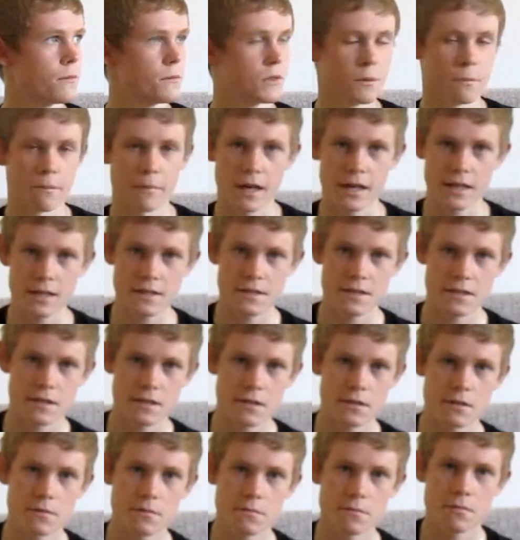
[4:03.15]
the money
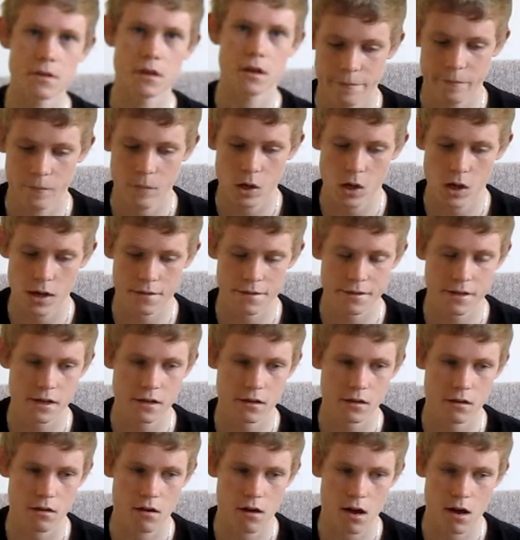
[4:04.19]
system, I
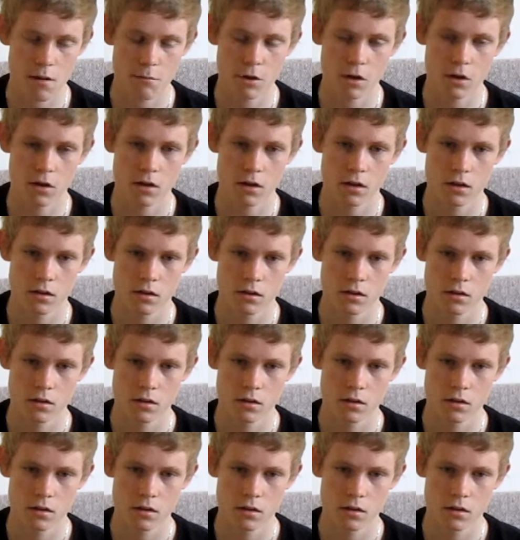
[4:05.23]
think armour,